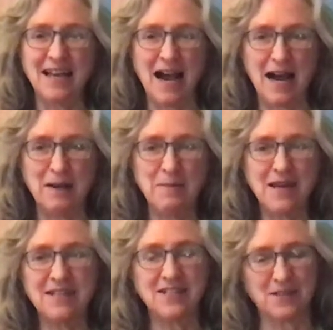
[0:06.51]
I make
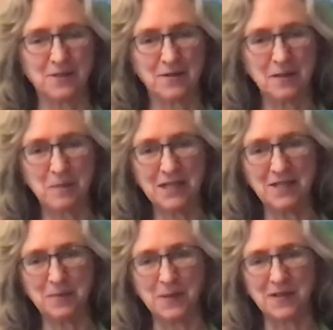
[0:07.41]
children's picture
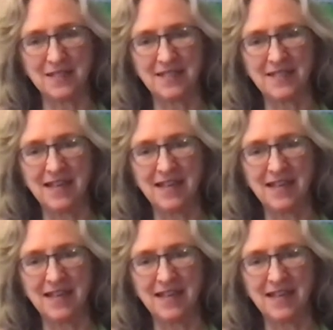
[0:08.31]
books.